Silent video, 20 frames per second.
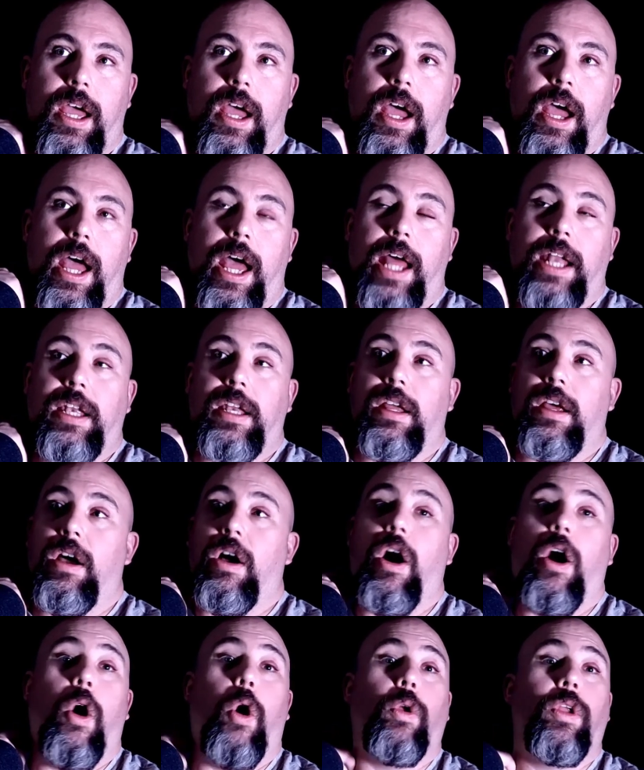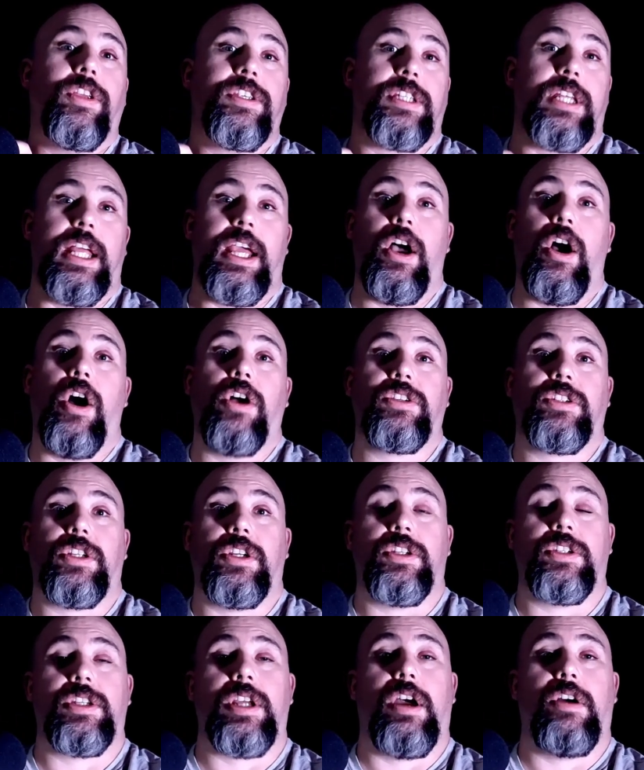and honestly, ask
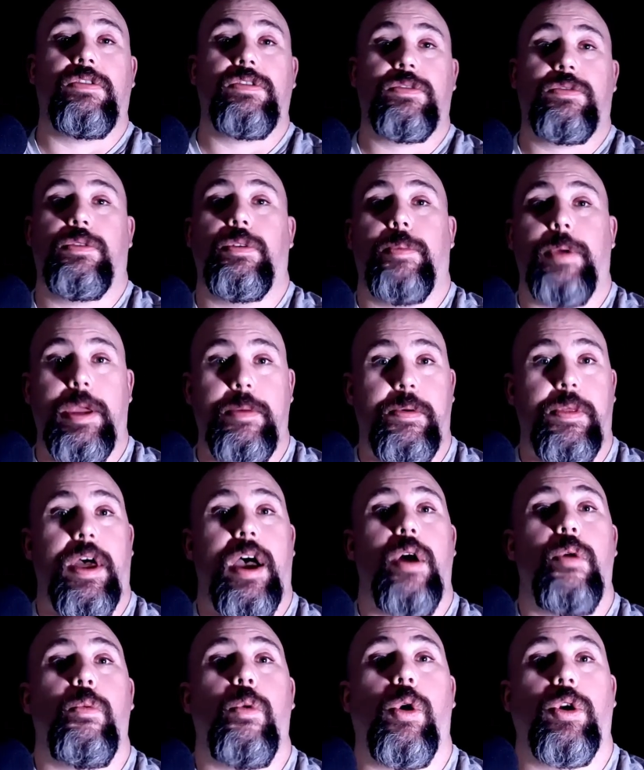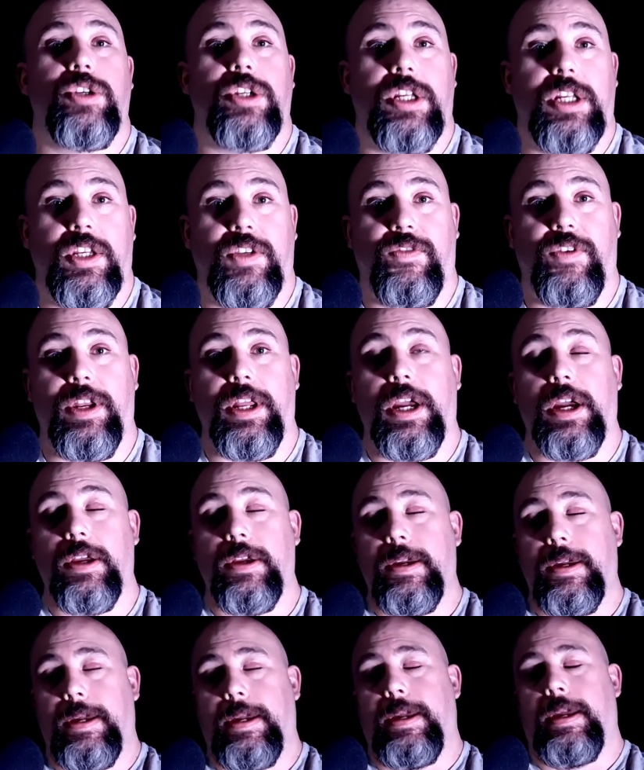yourselves, the people that are watching this video,
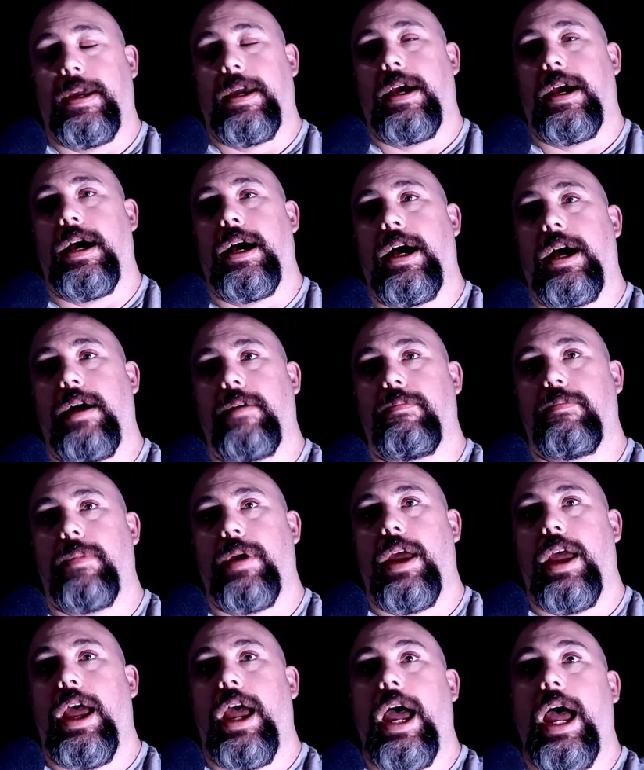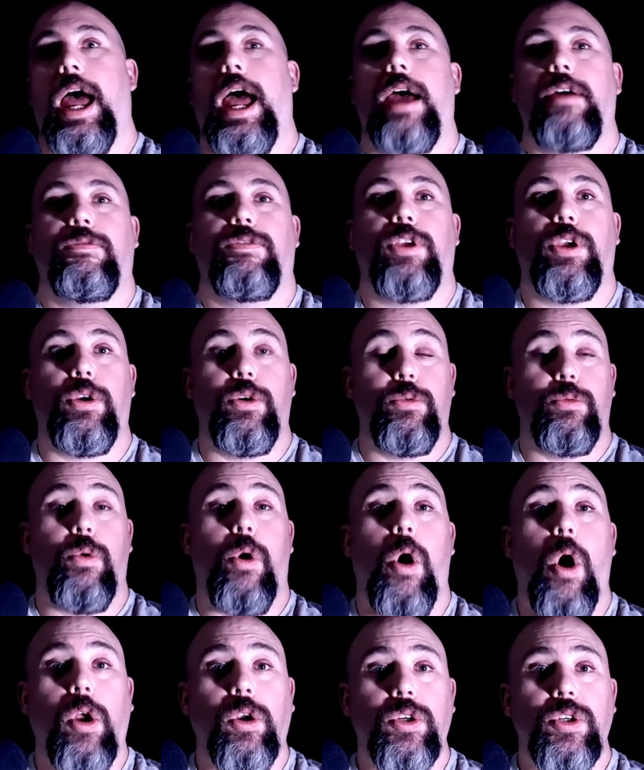have you
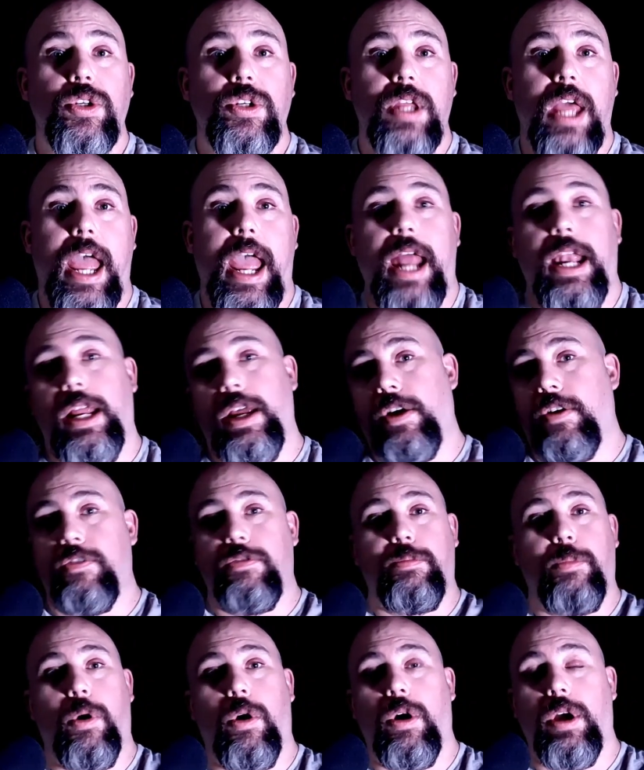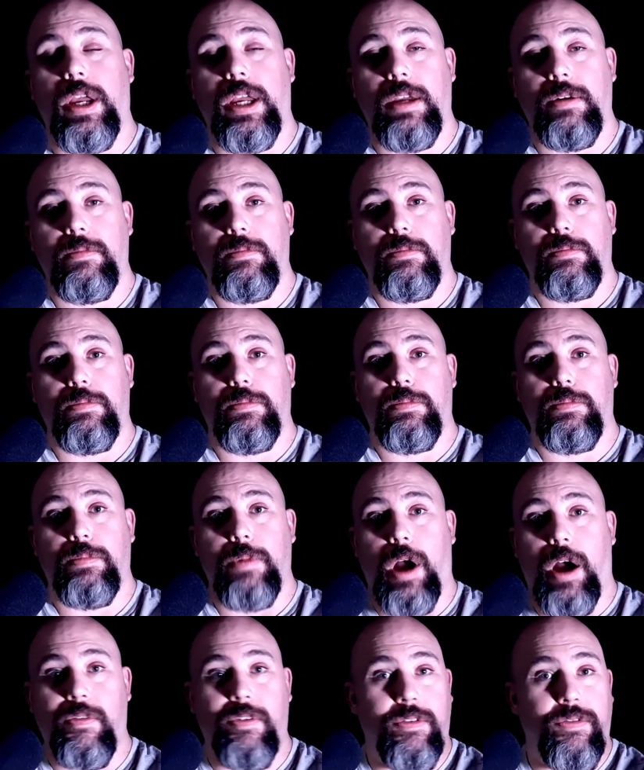watched any of my
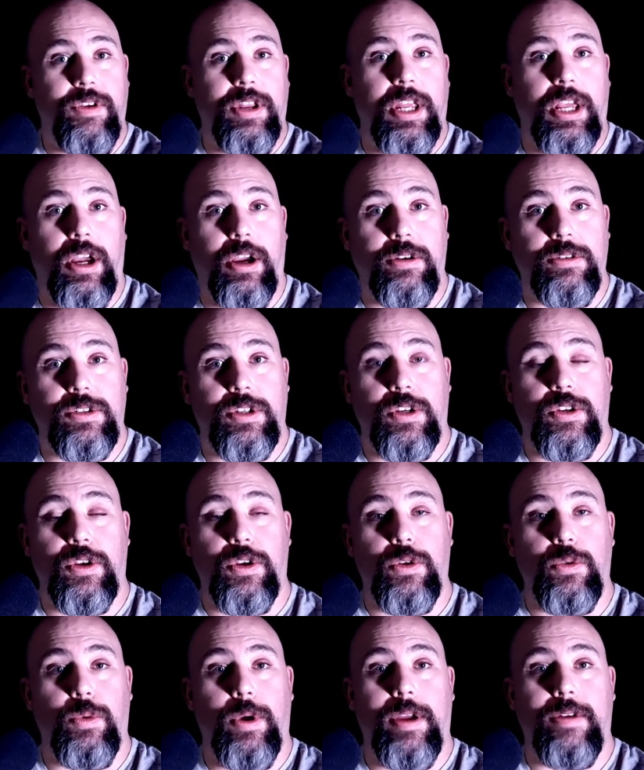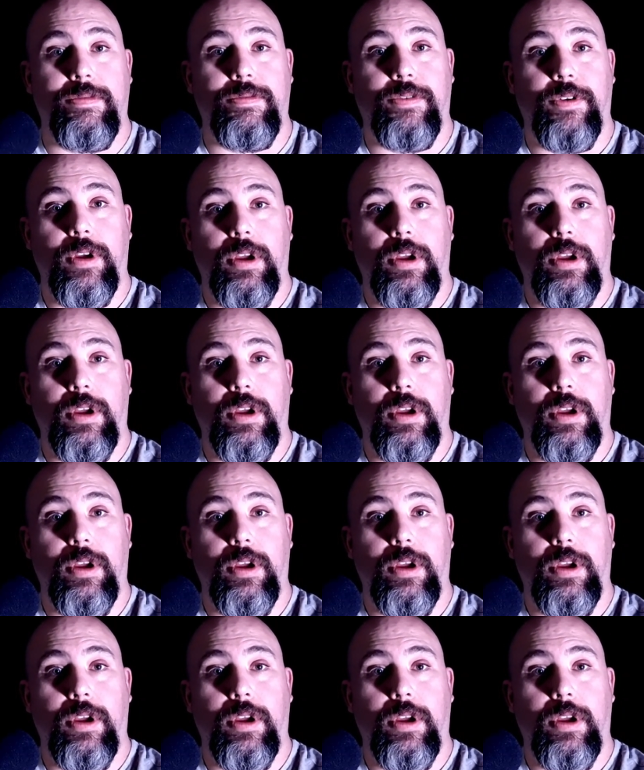other videos to do with